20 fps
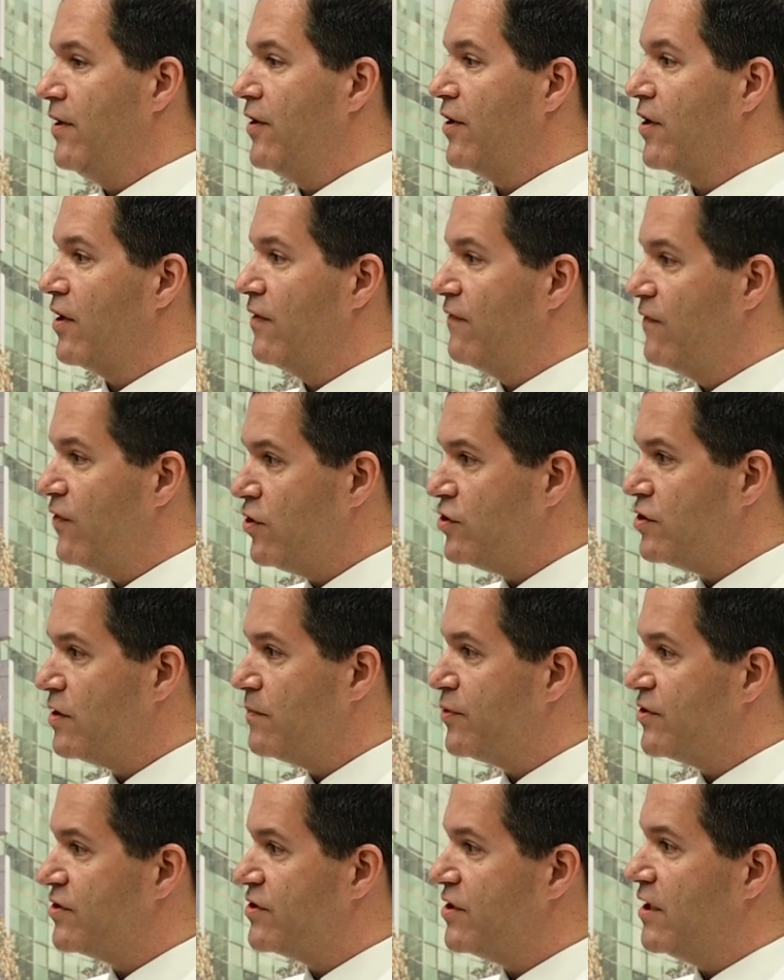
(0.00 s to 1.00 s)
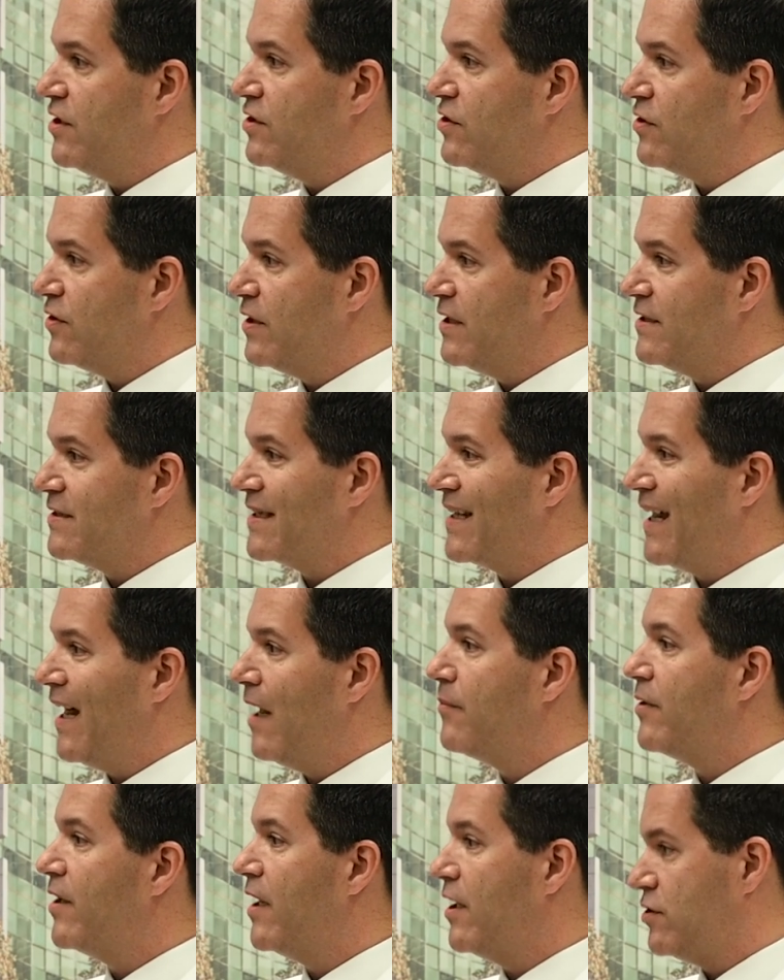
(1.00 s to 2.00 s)
The convergent procedure is a
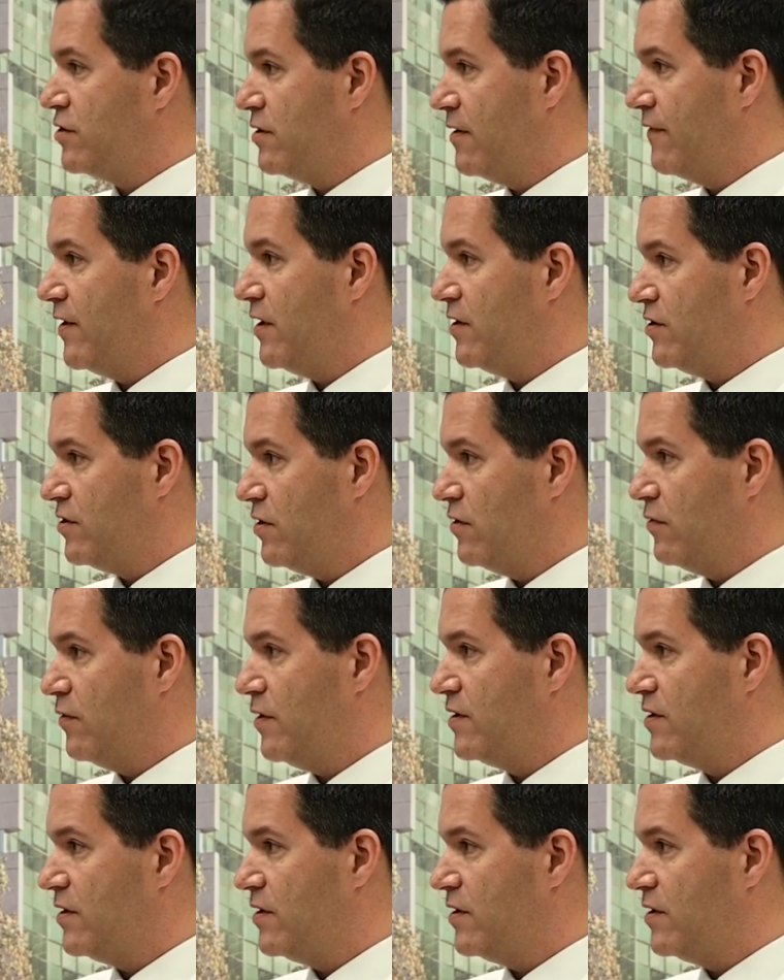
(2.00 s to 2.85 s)
combination of these two.